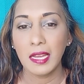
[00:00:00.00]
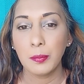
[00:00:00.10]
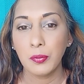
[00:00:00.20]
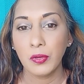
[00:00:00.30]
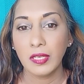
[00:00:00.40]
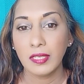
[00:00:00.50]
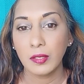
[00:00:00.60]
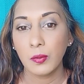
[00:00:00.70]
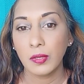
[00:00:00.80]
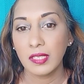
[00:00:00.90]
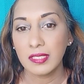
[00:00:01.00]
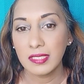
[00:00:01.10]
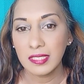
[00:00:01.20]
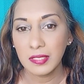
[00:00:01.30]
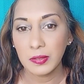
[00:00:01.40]
I pray that God
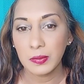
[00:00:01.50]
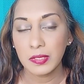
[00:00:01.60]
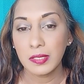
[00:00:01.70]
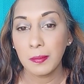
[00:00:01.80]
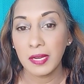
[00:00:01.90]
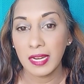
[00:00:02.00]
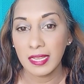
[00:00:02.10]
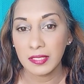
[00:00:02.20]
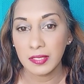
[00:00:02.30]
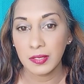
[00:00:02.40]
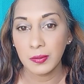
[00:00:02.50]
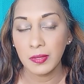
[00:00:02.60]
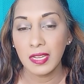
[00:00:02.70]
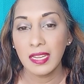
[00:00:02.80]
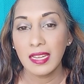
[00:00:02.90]
continues to bless
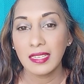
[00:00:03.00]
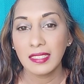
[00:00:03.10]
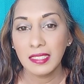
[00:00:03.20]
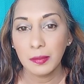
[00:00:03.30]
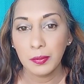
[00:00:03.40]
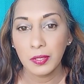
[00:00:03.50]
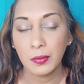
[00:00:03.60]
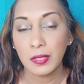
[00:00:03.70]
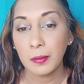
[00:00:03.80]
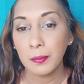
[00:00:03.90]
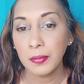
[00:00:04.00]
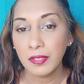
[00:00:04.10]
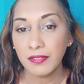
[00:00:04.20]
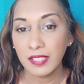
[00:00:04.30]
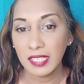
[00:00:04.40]
you and keep you in
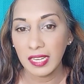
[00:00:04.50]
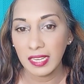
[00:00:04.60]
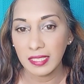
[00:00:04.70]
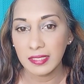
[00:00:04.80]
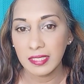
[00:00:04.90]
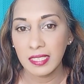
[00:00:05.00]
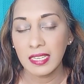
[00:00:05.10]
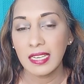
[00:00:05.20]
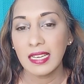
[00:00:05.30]
perfect health